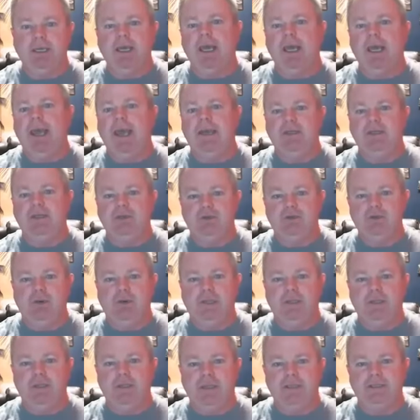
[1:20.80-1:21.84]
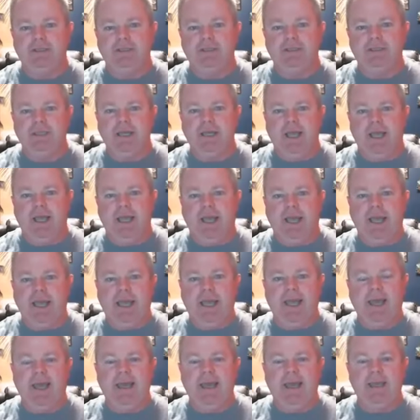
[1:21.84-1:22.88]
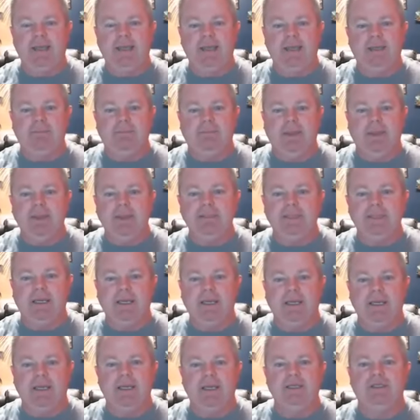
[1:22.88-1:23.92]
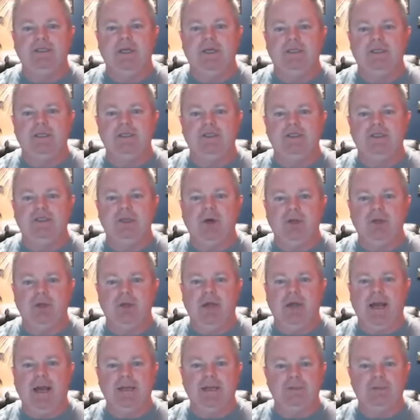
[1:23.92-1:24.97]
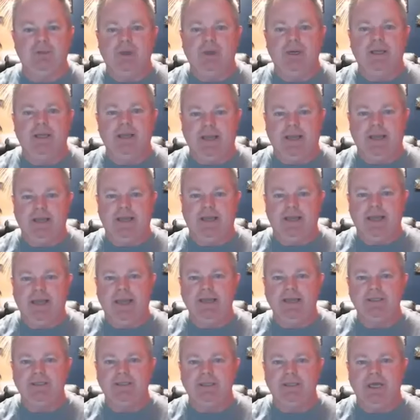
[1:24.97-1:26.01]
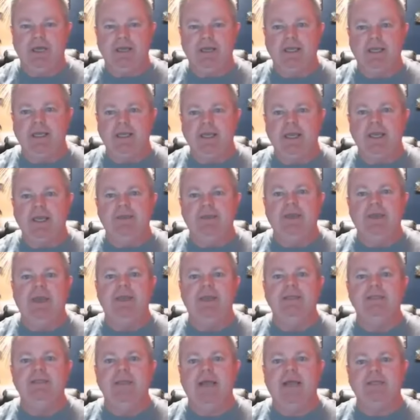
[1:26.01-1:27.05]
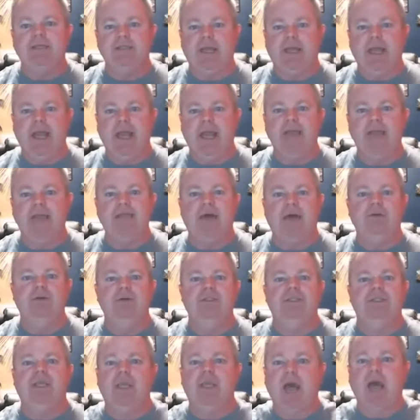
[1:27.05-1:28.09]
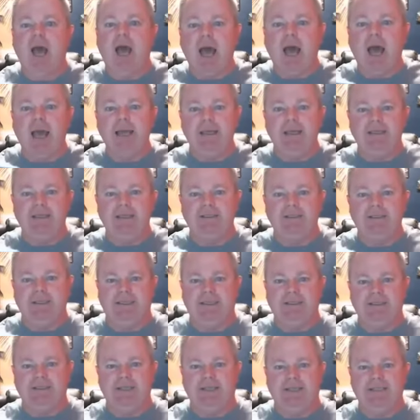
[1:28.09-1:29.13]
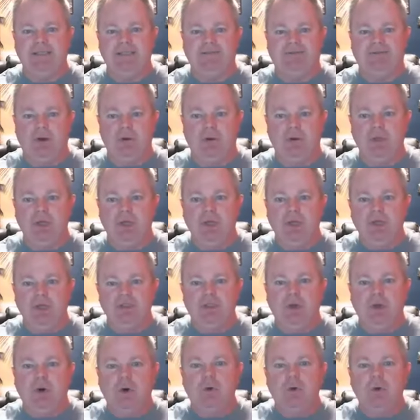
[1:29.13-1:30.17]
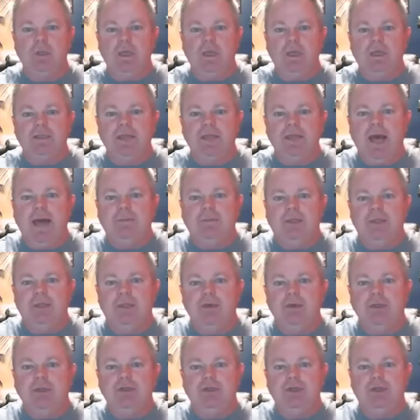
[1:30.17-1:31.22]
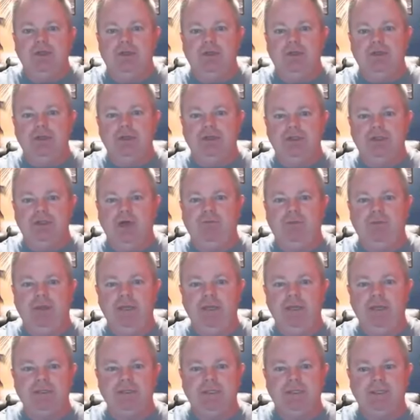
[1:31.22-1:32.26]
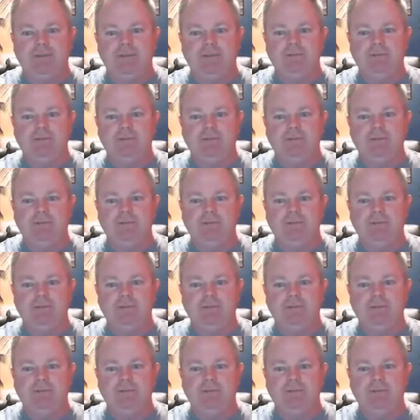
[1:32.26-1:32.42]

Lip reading: at doing this, and basically he's going to show you guys really like a case study that he's actually had that was highly successful. So Tom, can you introduce yourself, please?